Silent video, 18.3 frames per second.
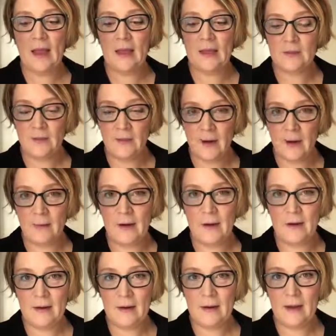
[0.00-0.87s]
It's
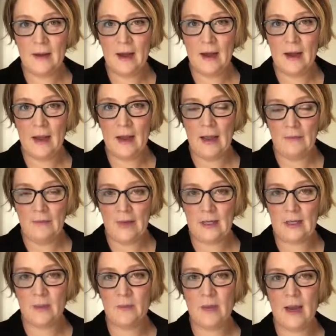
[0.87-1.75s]
very
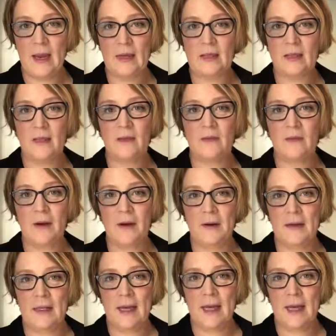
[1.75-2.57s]
evidence-based. It's very